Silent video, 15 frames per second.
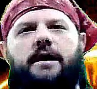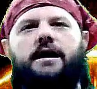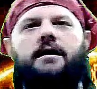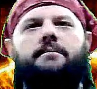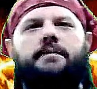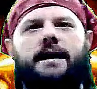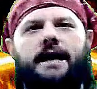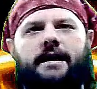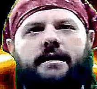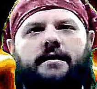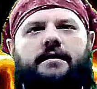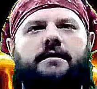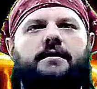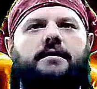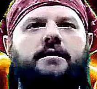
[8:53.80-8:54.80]
we cut
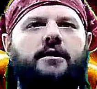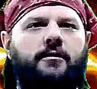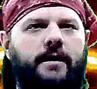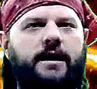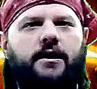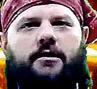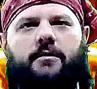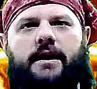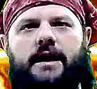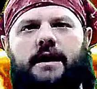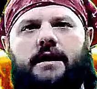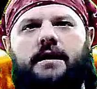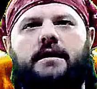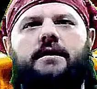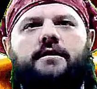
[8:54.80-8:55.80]

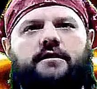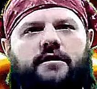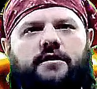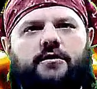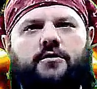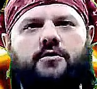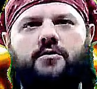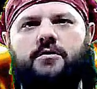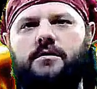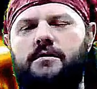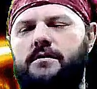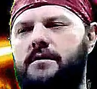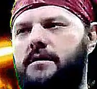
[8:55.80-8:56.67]
away to